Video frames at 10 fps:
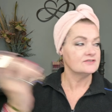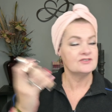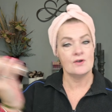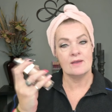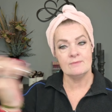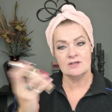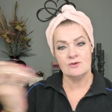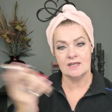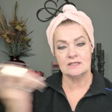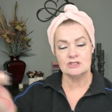So I'm gonna go
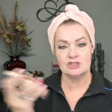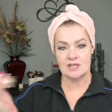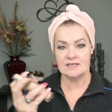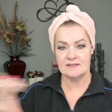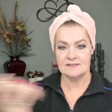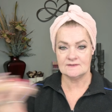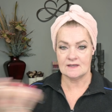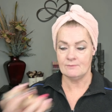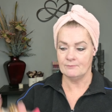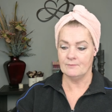ahead, shake this
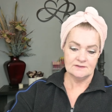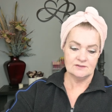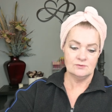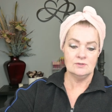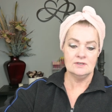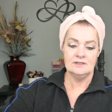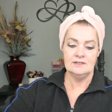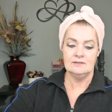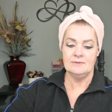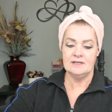up, squirt a
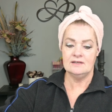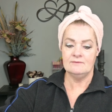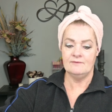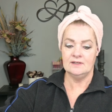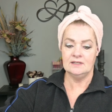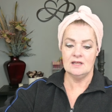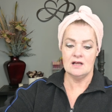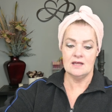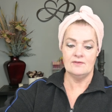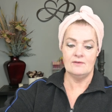little bit of it
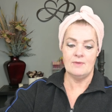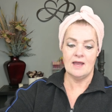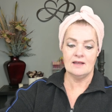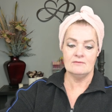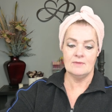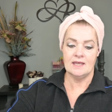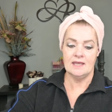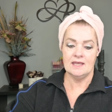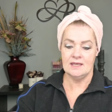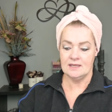on the back of my
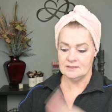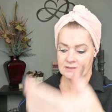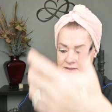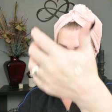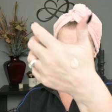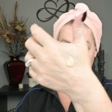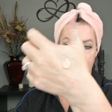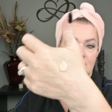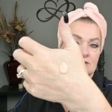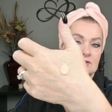hand, give you a